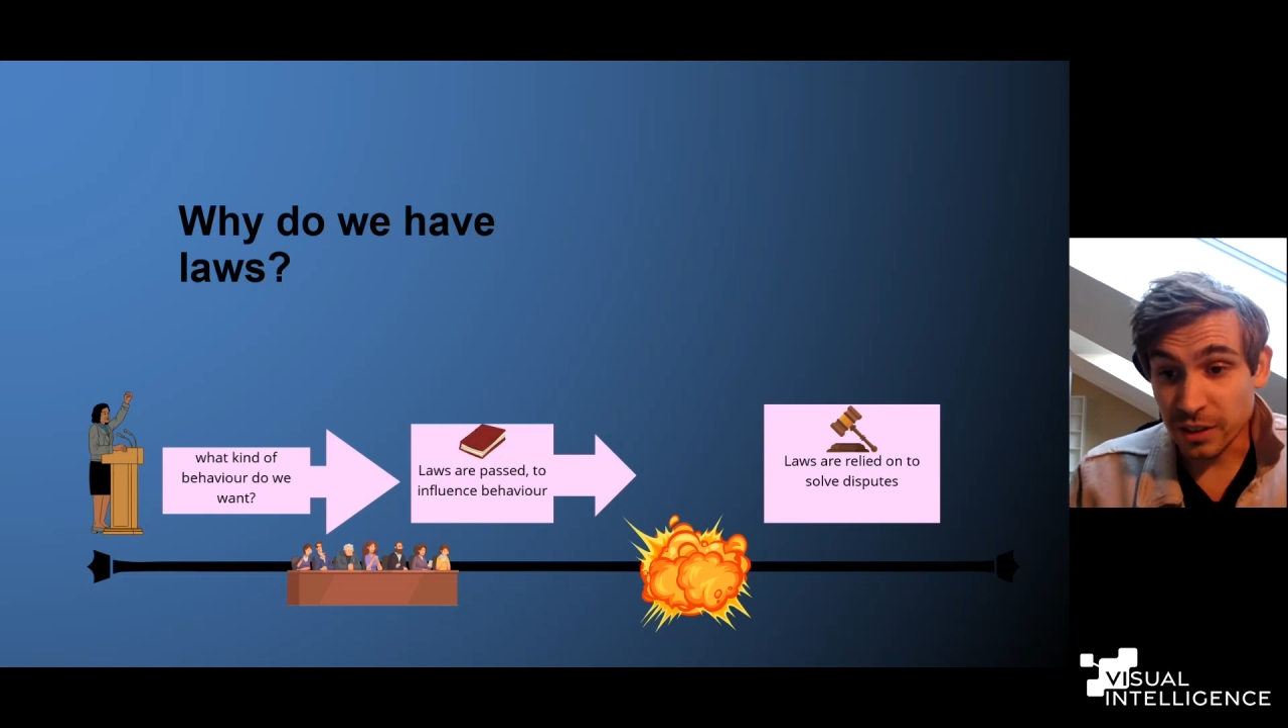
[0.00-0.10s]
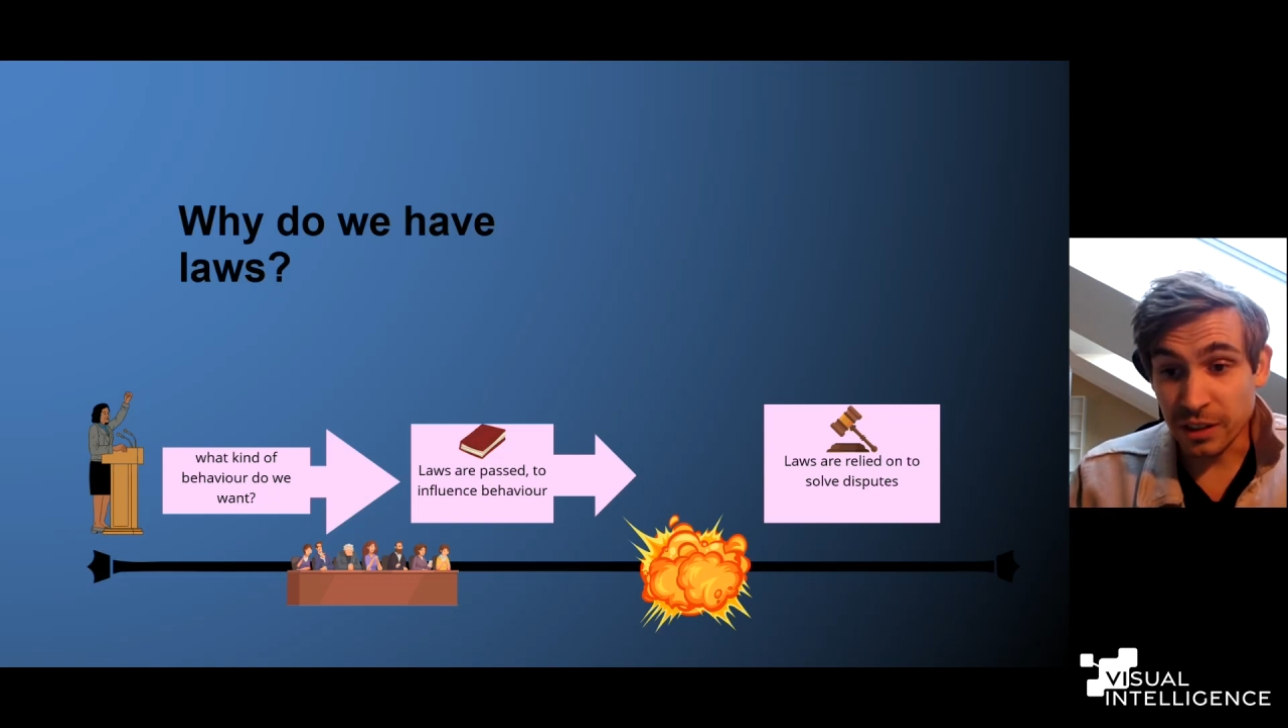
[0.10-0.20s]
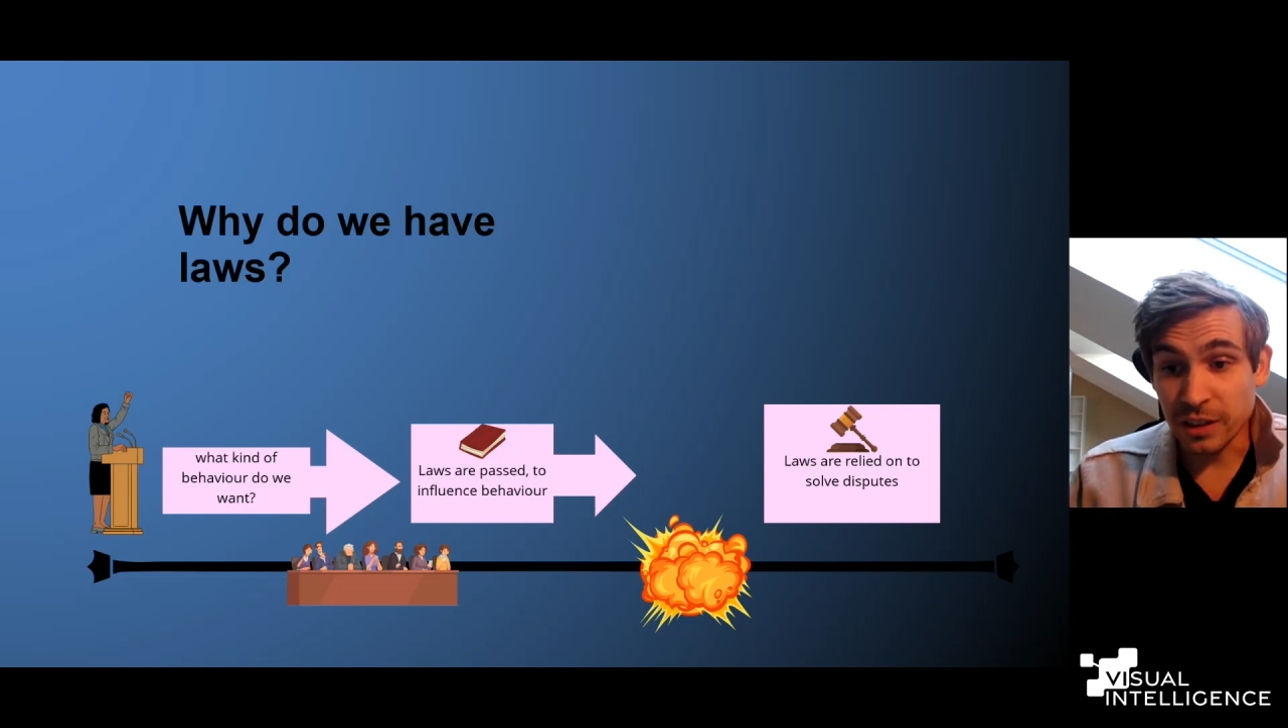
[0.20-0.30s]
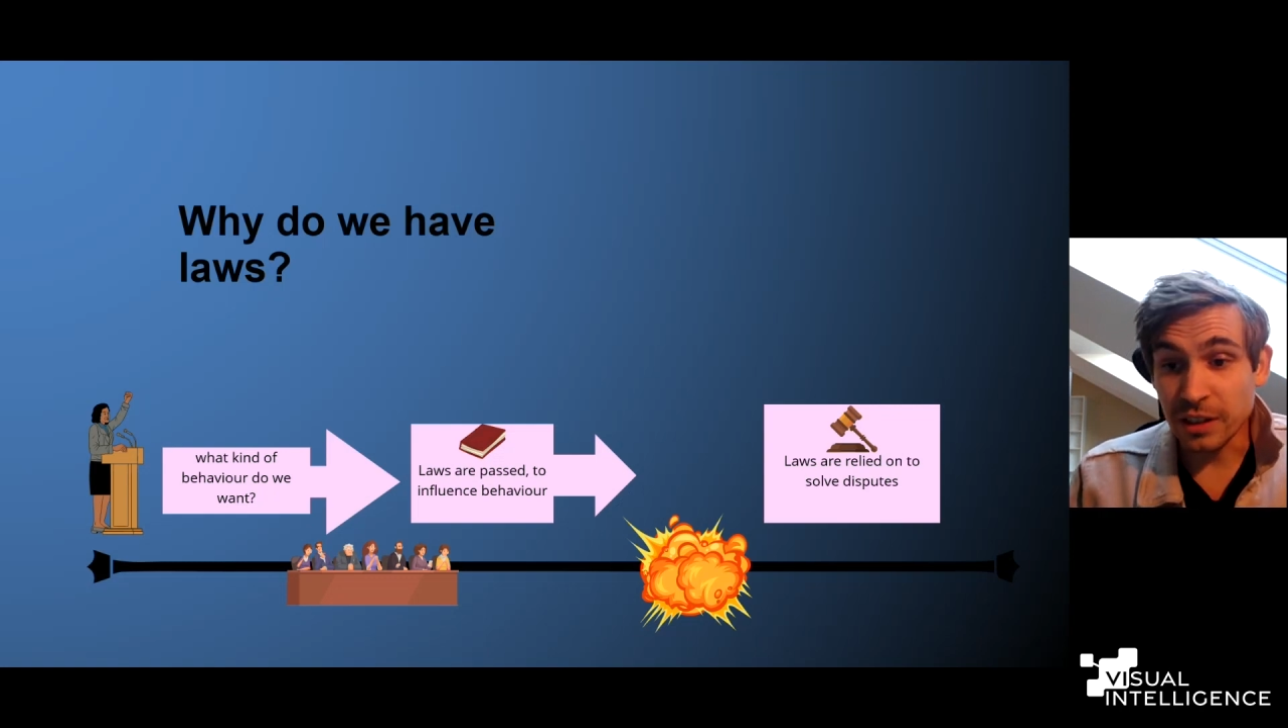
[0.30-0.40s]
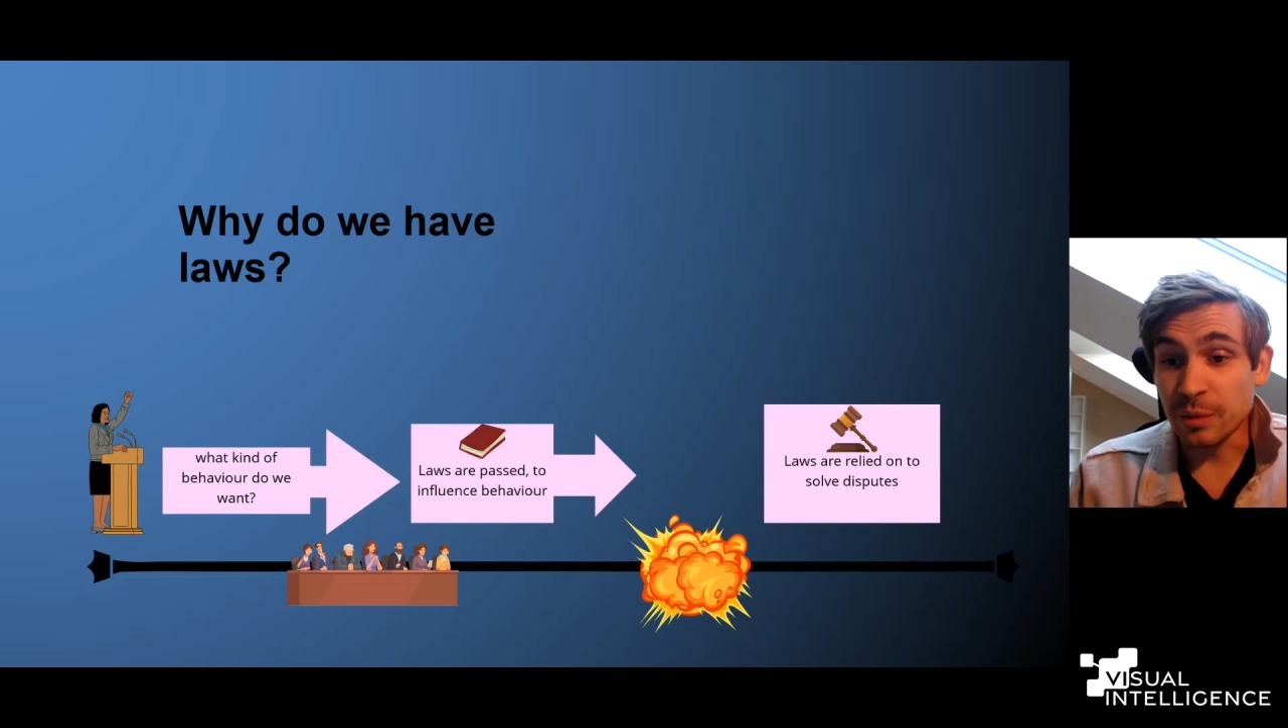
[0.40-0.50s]

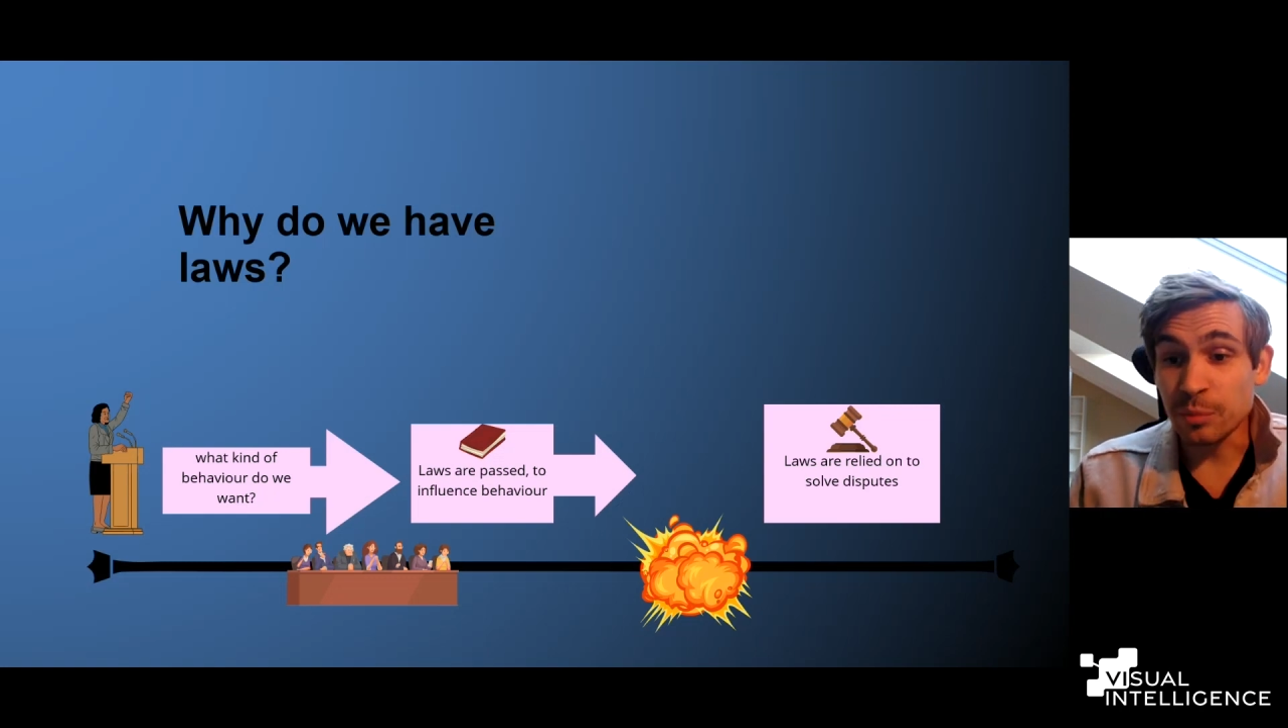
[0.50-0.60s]
a